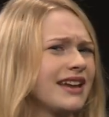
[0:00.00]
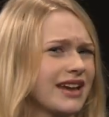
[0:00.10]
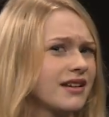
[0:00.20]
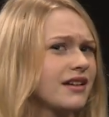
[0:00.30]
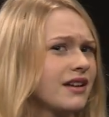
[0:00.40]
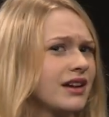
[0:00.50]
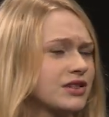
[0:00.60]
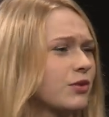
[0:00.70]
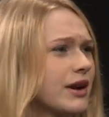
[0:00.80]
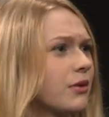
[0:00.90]
like,
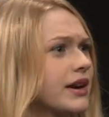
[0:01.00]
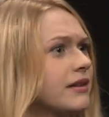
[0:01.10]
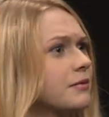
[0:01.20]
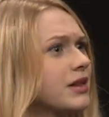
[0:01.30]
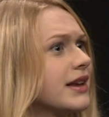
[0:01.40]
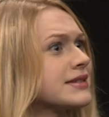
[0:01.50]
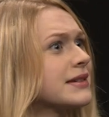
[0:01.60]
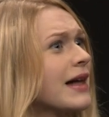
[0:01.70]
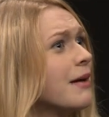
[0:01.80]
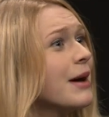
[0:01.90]
a 21-plus
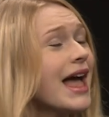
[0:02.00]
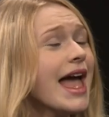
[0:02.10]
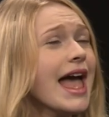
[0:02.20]
club.